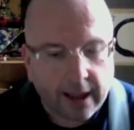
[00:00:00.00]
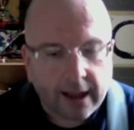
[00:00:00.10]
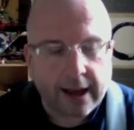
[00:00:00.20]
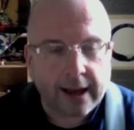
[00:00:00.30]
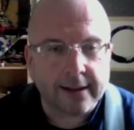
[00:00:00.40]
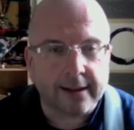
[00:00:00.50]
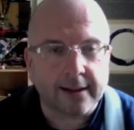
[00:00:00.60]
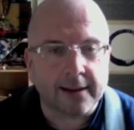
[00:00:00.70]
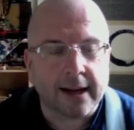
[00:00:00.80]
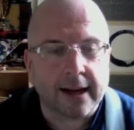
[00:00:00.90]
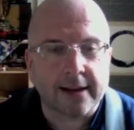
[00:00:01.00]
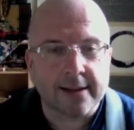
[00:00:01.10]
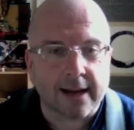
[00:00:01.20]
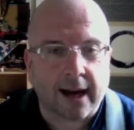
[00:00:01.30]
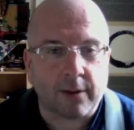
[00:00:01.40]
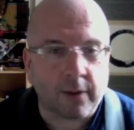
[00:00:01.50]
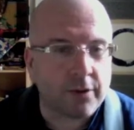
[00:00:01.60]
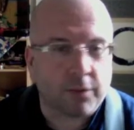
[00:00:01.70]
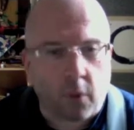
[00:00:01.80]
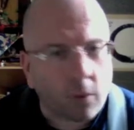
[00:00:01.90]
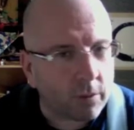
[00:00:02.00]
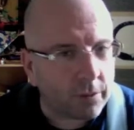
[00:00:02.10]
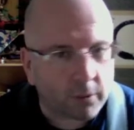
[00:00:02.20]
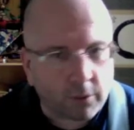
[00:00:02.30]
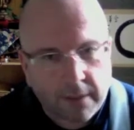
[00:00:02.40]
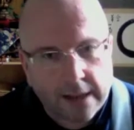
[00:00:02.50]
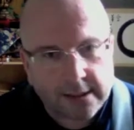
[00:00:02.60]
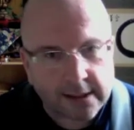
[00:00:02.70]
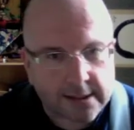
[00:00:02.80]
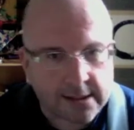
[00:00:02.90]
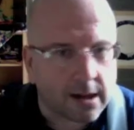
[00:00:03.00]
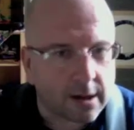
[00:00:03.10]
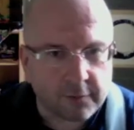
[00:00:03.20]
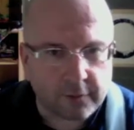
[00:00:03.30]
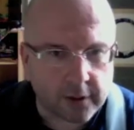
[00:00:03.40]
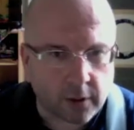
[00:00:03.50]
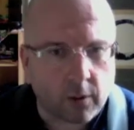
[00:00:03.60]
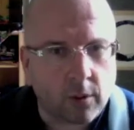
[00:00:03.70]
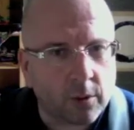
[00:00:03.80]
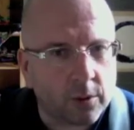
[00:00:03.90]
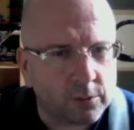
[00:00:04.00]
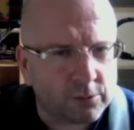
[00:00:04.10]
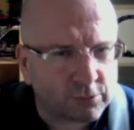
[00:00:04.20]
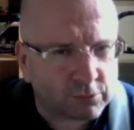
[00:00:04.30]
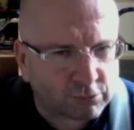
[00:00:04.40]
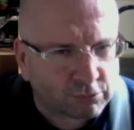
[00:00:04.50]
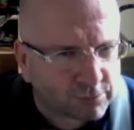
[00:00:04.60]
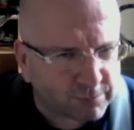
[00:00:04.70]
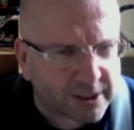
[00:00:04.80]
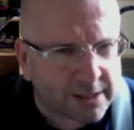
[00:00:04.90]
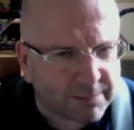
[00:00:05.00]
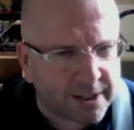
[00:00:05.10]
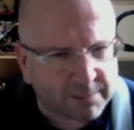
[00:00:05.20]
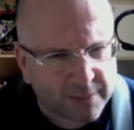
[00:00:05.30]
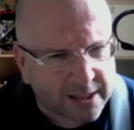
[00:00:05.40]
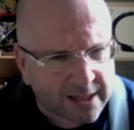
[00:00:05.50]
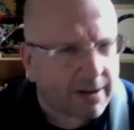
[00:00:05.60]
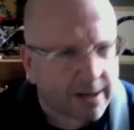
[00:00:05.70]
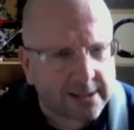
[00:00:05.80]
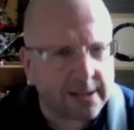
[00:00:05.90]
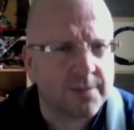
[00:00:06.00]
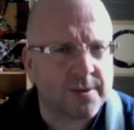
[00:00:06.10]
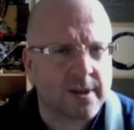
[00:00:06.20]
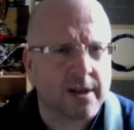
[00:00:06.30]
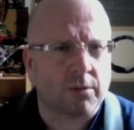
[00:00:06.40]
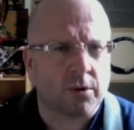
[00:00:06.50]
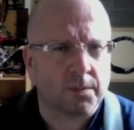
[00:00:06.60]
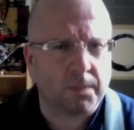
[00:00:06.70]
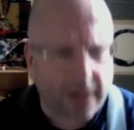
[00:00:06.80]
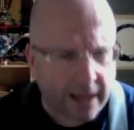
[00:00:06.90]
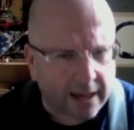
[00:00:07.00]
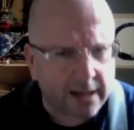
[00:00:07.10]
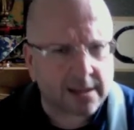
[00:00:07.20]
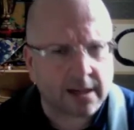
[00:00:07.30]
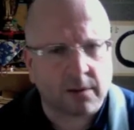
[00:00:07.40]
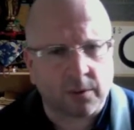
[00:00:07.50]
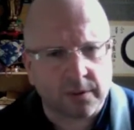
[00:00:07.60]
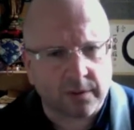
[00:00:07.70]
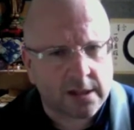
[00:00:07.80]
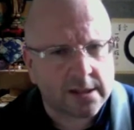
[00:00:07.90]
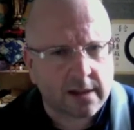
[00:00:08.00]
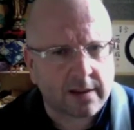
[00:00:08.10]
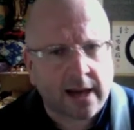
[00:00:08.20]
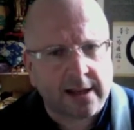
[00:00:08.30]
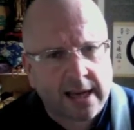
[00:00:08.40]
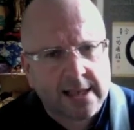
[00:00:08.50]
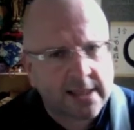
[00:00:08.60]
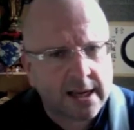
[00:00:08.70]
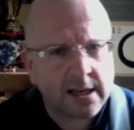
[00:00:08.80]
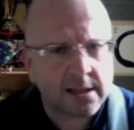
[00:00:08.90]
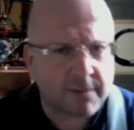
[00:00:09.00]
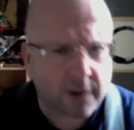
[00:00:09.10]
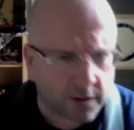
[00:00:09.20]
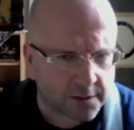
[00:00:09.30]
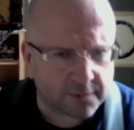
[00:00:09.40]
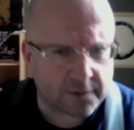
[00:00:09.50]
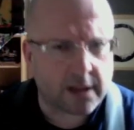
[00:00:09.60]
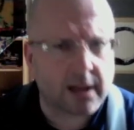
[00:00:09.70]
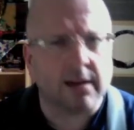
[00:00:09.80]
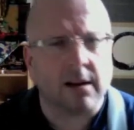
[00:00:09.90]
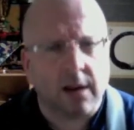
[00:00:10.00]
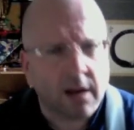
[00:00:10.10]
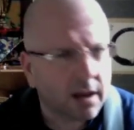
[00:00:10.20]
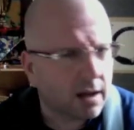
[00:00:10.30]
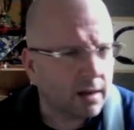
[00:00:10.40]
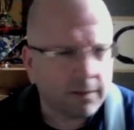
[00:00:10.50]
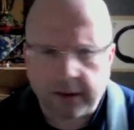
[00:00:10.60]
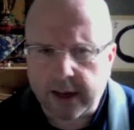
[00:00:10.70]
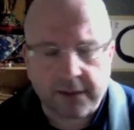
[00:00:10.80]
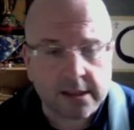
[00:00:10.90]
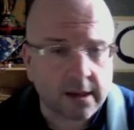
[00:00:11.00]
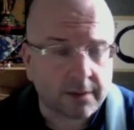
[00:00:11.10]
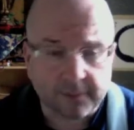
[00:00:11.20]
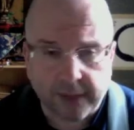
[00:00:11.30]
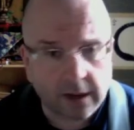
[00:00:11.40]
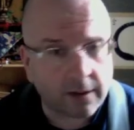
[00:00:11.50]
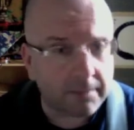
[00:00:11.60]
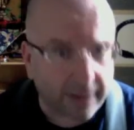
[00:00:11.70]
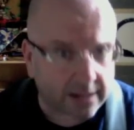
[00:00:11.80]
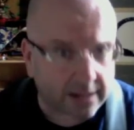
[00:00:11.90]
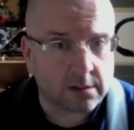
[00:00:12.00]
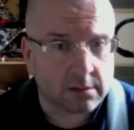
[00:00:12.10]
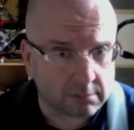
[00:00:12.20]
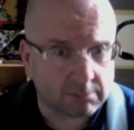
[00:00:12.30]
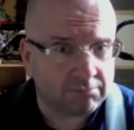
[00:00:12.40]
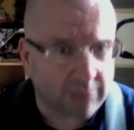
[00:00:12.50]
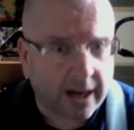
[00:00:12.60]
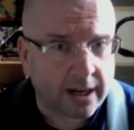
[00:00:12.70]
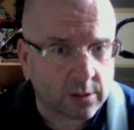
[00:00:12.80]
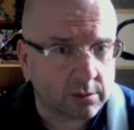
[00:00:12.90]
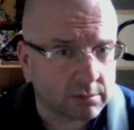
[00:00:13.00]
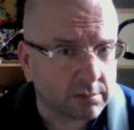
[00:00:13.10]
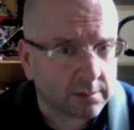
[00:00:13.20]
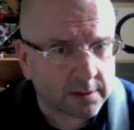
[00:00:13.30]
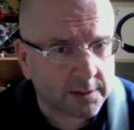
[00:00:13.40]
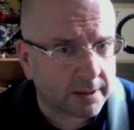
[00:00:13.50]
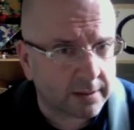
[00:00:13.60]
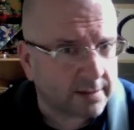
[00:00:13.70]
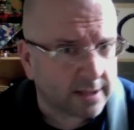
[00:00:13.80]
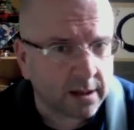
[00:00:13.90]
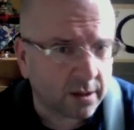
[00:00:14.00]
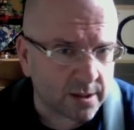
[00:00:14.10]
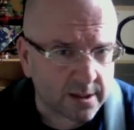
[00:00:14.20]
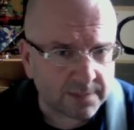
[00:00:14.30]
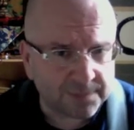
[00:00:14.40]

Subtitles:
And I went through all the romantic stuff and all big narratives, and I wrote plays and I wrote this and that, essays, philosophy, and very heavy stuff. And now I'm back to haiku. It's been 10 years